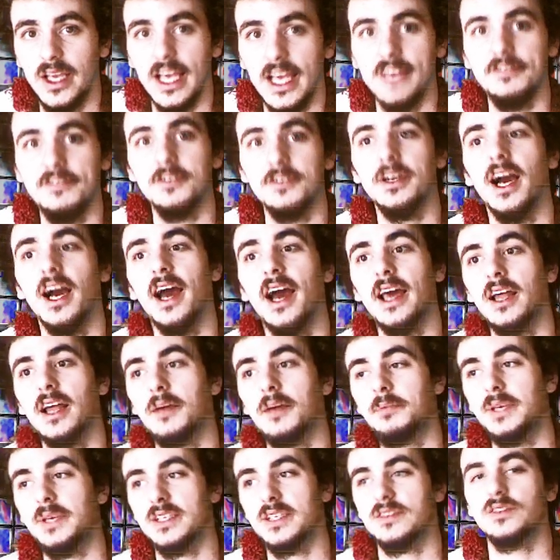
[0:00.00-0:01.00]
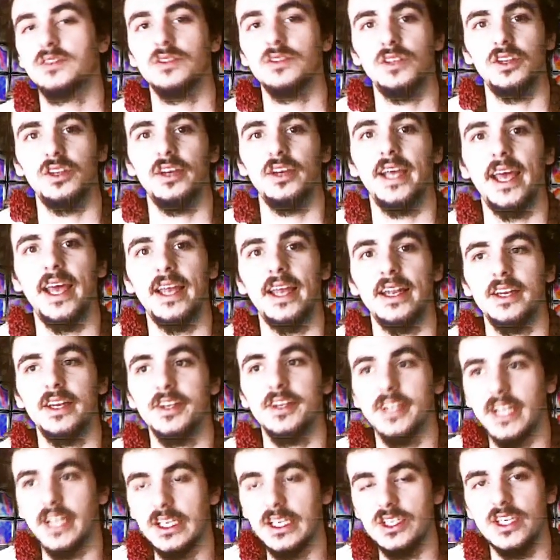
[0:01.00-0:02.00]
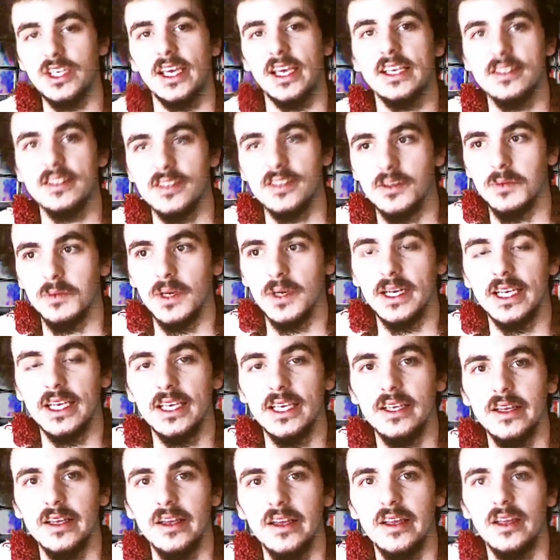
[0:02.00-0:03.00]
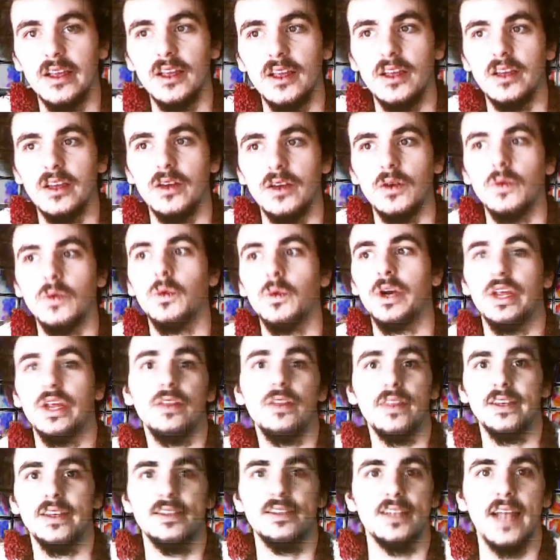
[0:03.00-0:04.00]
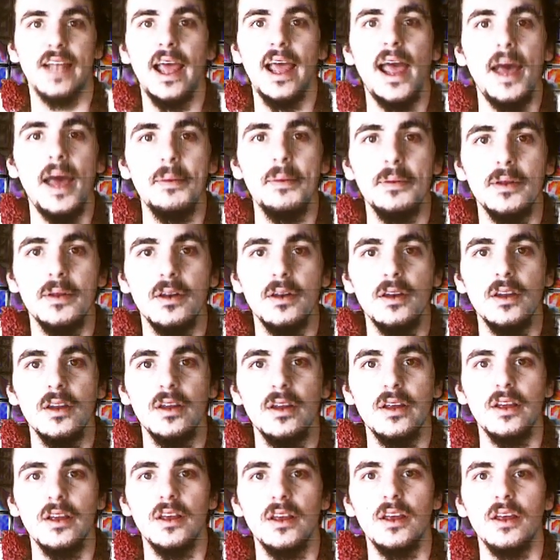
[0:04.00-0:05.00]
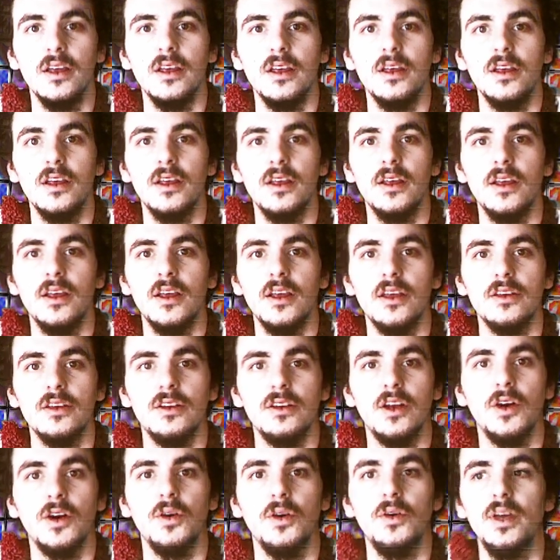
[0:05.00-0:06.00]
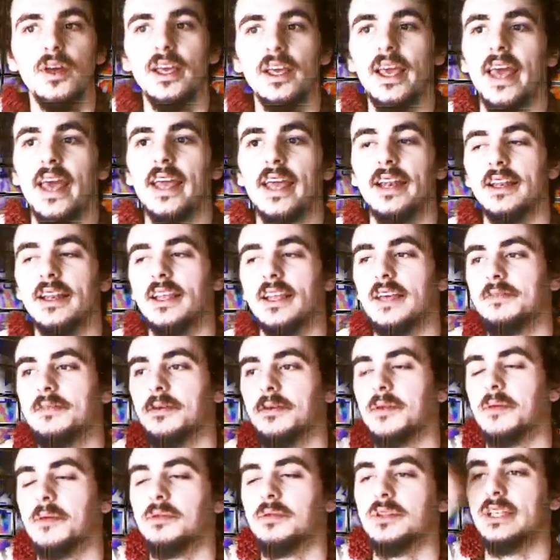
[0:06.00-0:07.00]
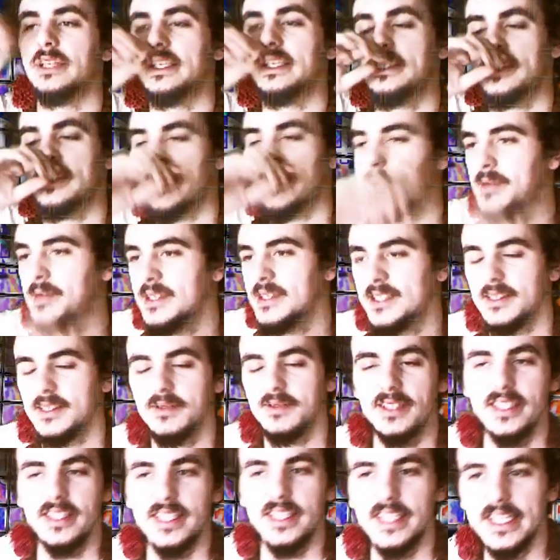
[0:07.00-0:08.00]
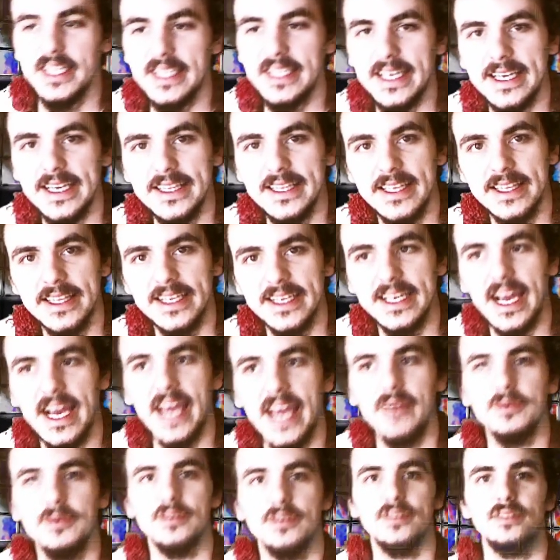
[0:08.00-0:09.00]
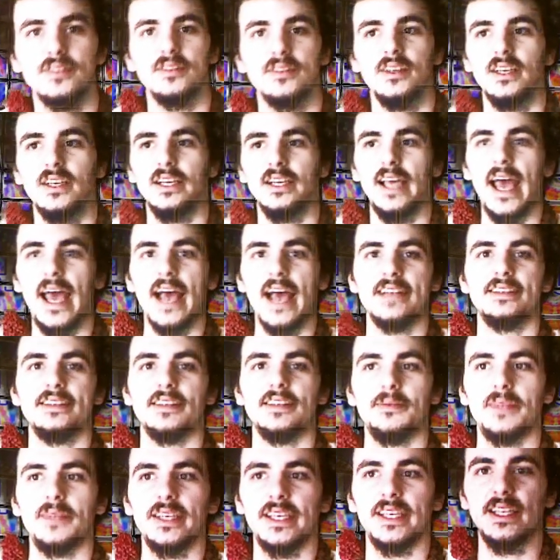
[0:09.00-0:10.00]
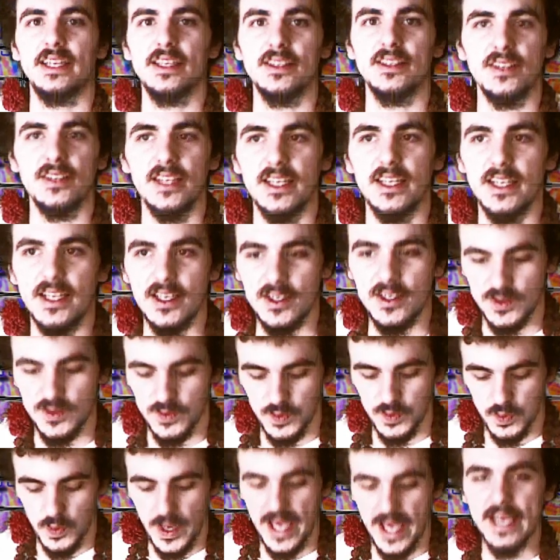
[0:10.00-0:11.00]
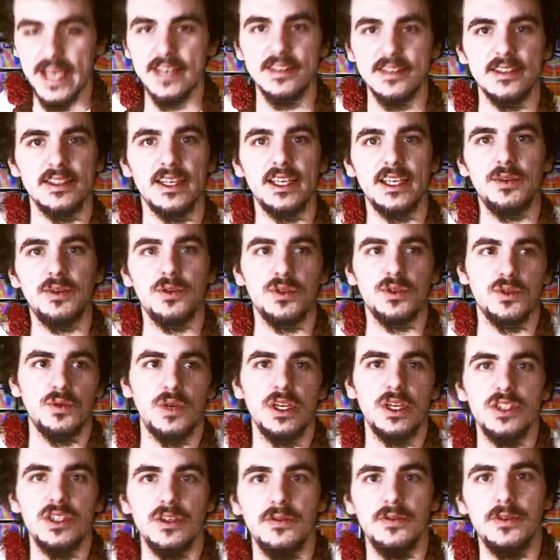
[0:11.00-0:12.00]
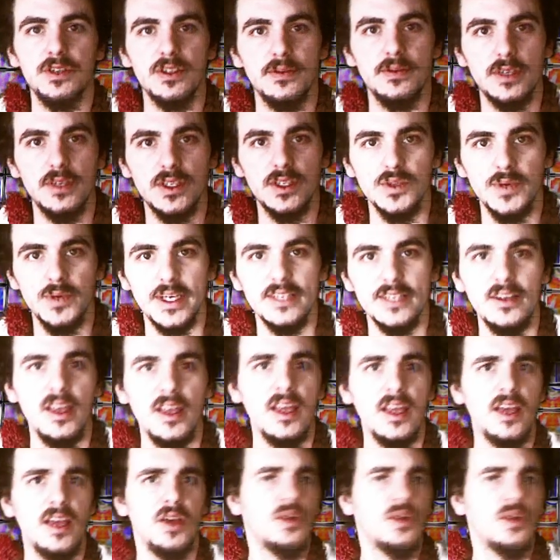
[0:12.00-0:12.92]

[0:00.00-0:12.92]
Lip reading: If you got a pistol in your hand and you're going to chase somebody, what do you think's going to happen? You know, and from the police tape, he seemed to indicate that the guy had something in his waist, like he was reaching for something in his waist.